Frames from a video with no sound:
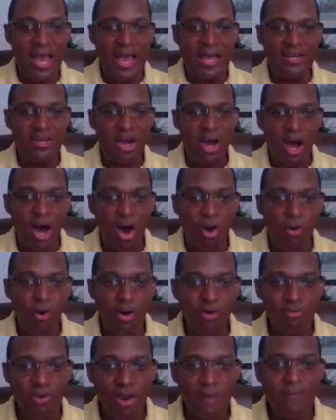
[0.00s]
and
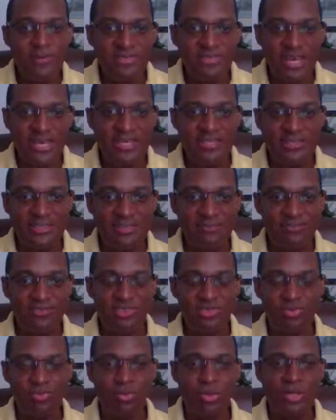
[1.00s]
our
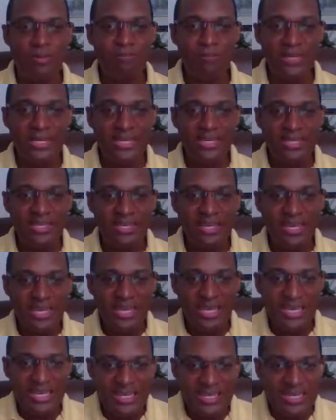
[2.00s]
representatives would be
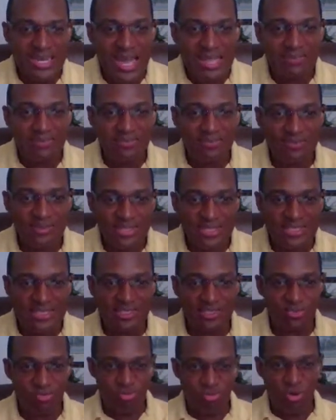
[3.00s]
in that
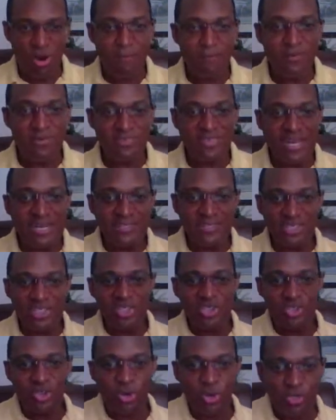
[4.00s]
seat
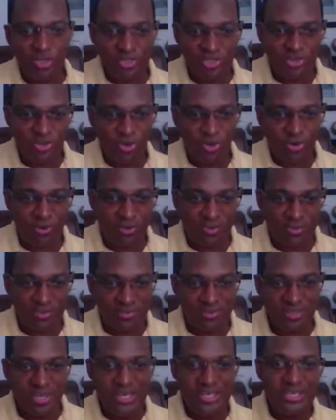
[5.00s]
representing George
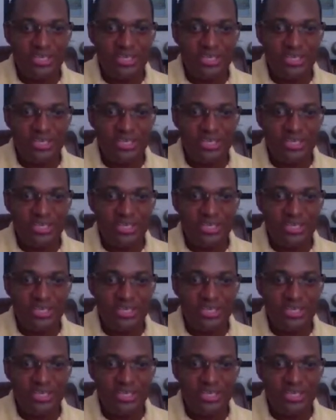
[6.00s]
Soros,